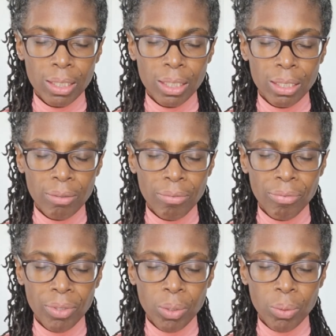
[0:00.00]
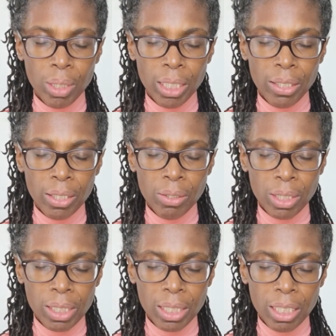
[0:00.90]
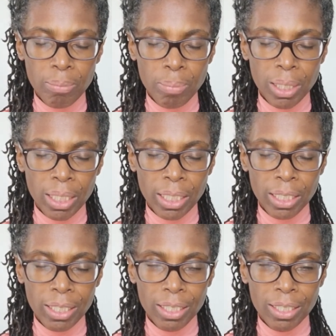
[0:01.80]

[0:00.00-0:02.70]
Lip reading: Does it feel like they're on the same plane?